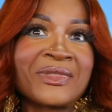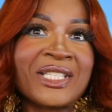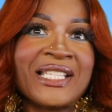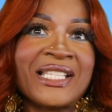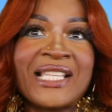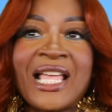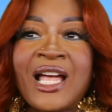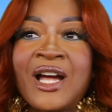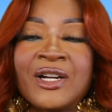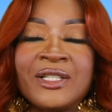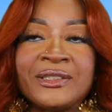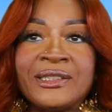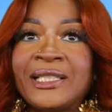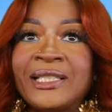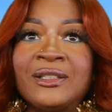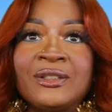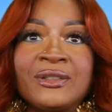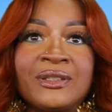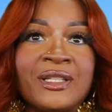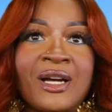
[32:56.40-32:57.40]
Well, I heard
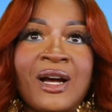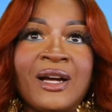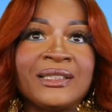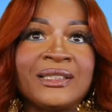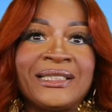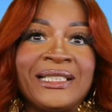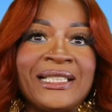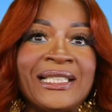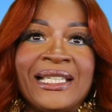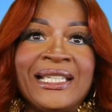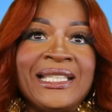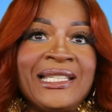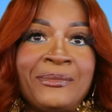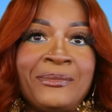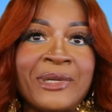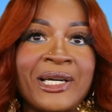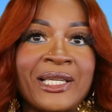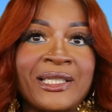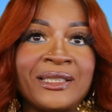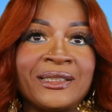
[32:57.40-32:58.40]
they don't hardly get any
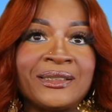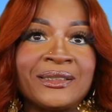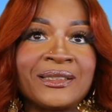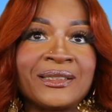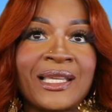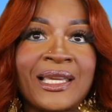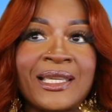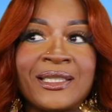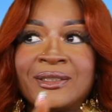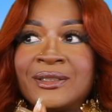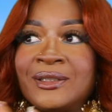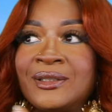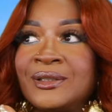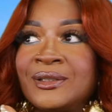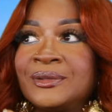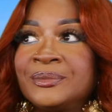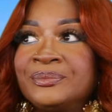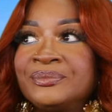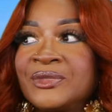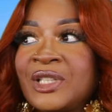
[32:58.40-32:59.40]
money. Like, you
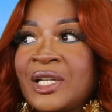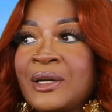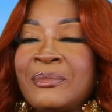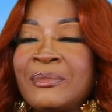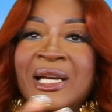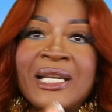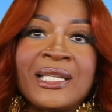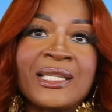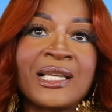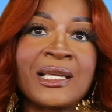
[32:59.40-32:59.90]
know, their money